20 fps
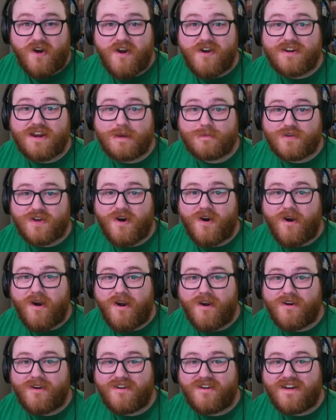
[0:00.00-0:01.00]
named
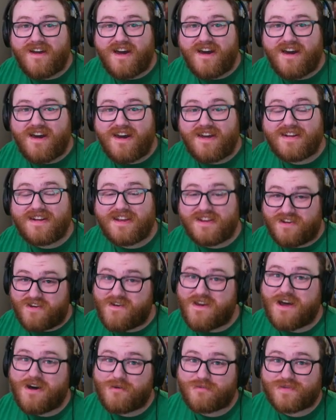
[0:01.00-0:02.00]
Car, I need your
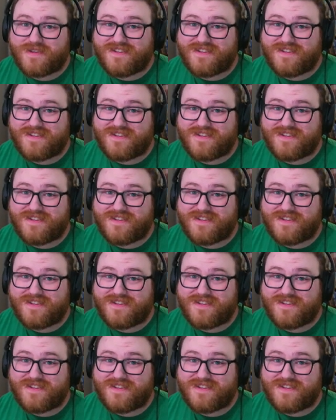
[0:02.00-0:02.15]
help.